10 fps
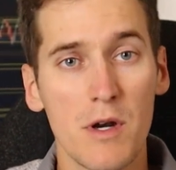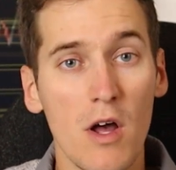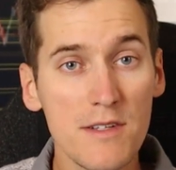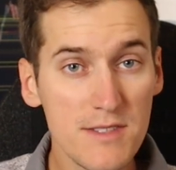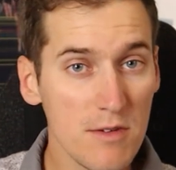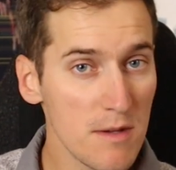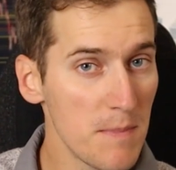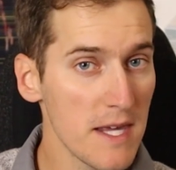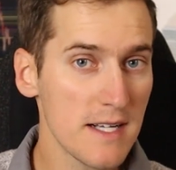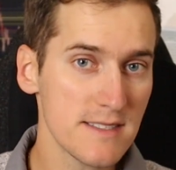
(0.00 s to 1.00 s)
But also, the
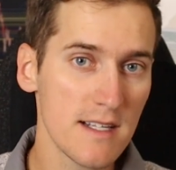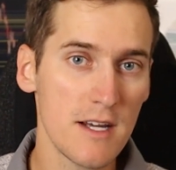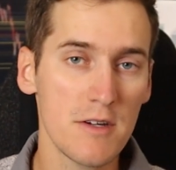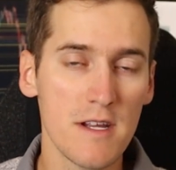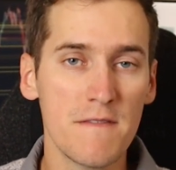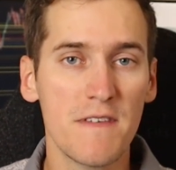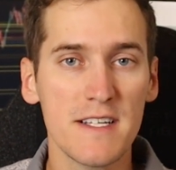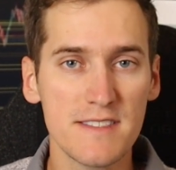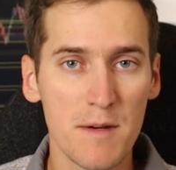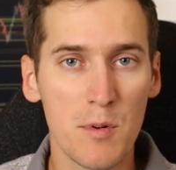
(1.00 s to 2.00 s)
bank is allowed to
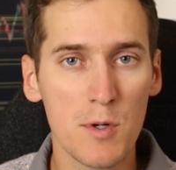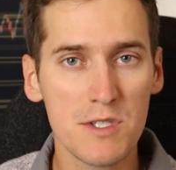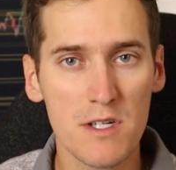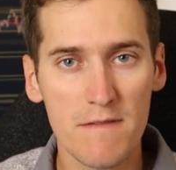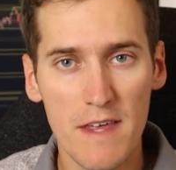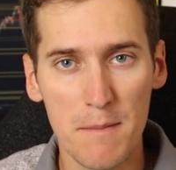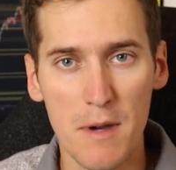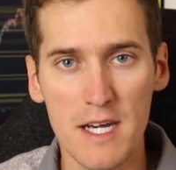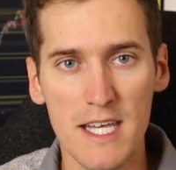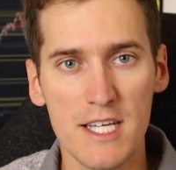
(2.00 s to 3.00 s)
invest a portion of that
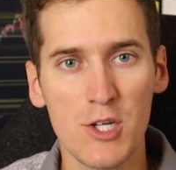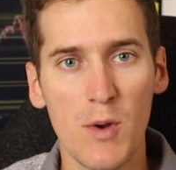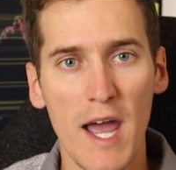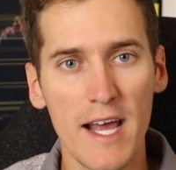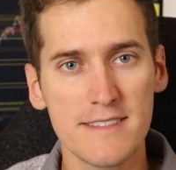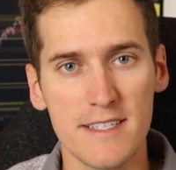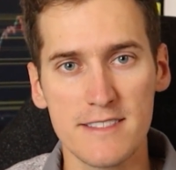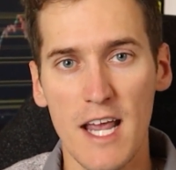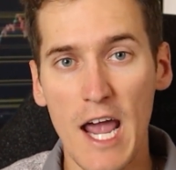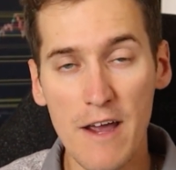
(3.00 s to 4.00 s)
money into
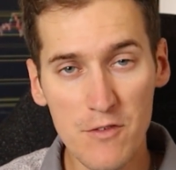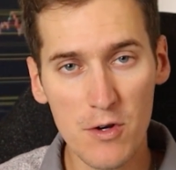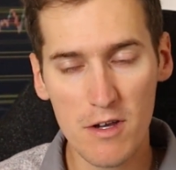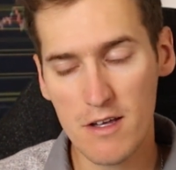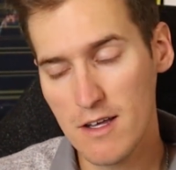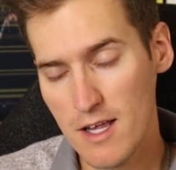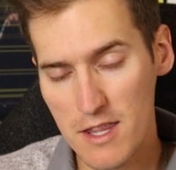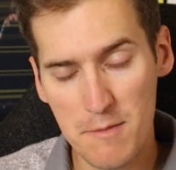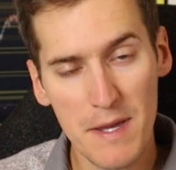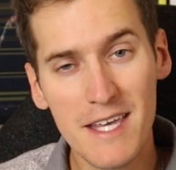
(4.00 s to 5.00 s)
assets. After all,
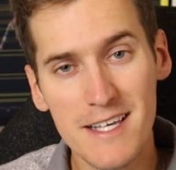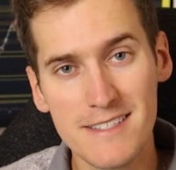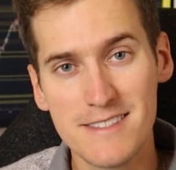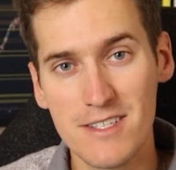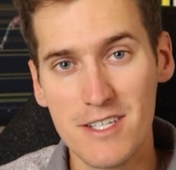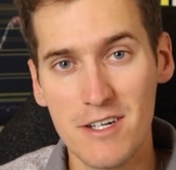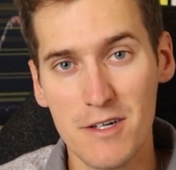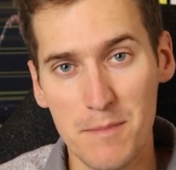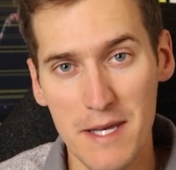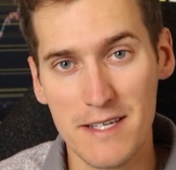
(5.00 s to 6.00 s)
the bank is still
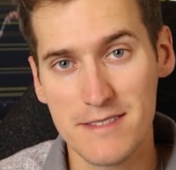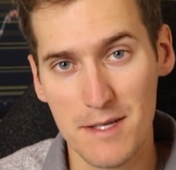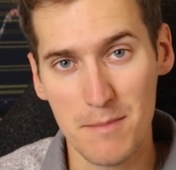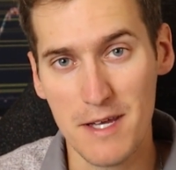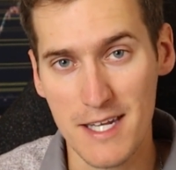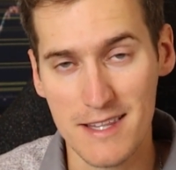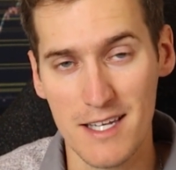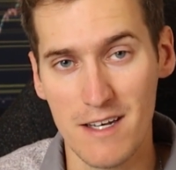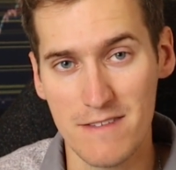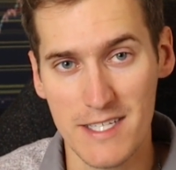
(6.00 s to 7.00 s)
here to make some money at the
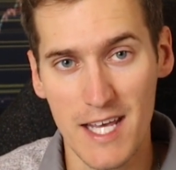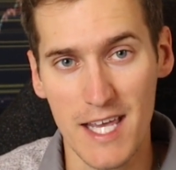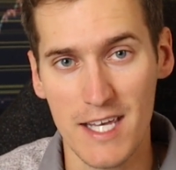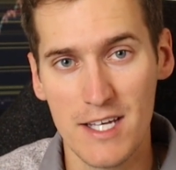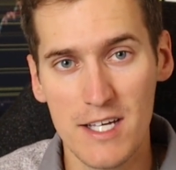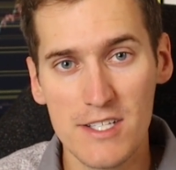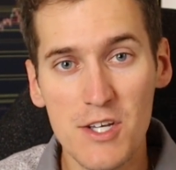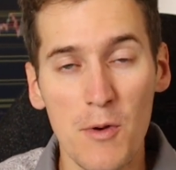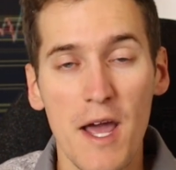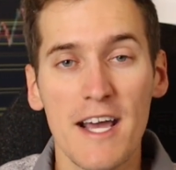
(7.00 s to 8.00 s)
end of the day.
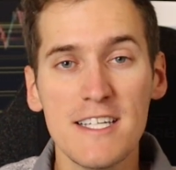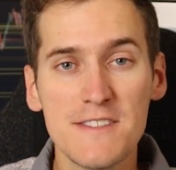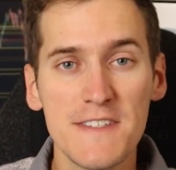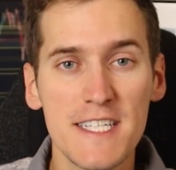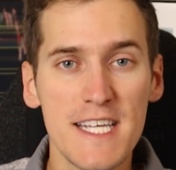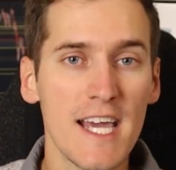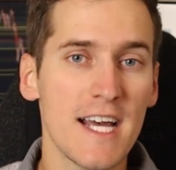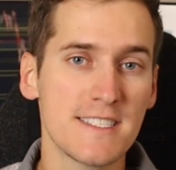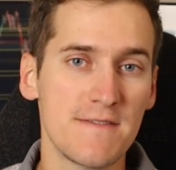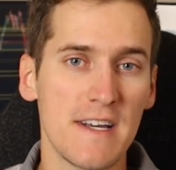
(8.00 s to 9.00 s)
So SVB
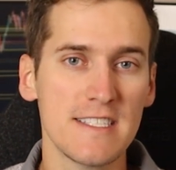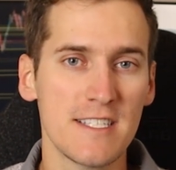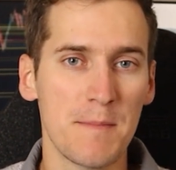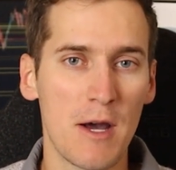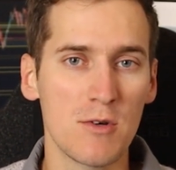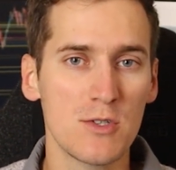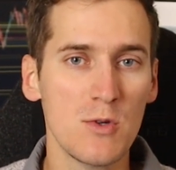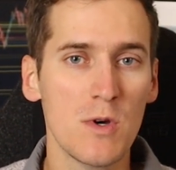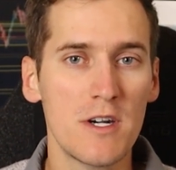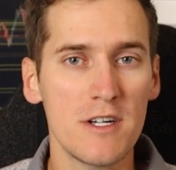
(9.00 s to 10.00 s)
has invested about
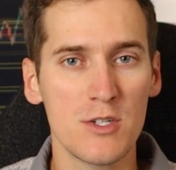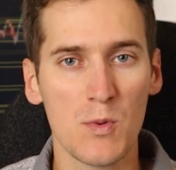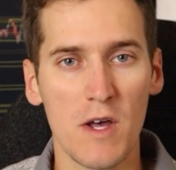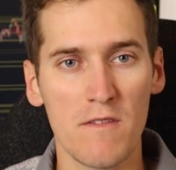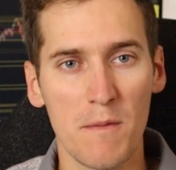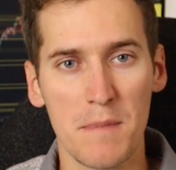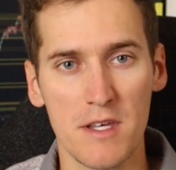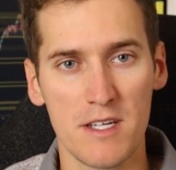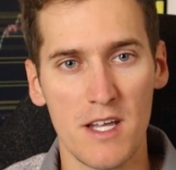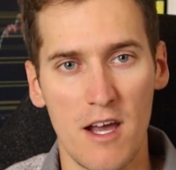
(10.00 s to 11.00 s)
$212
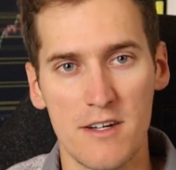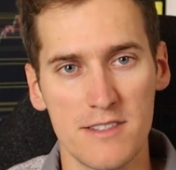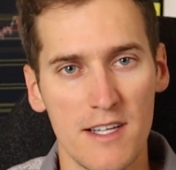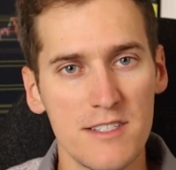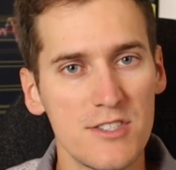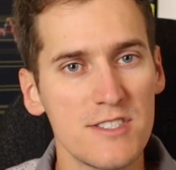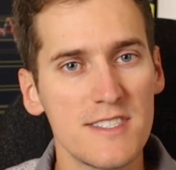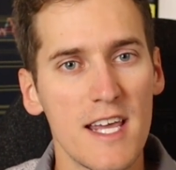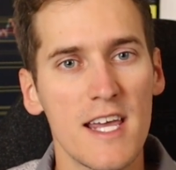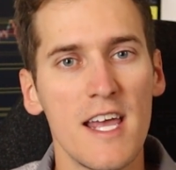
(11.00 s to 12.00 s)
billion, and let's just
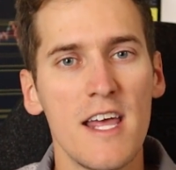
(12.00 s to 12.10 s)
say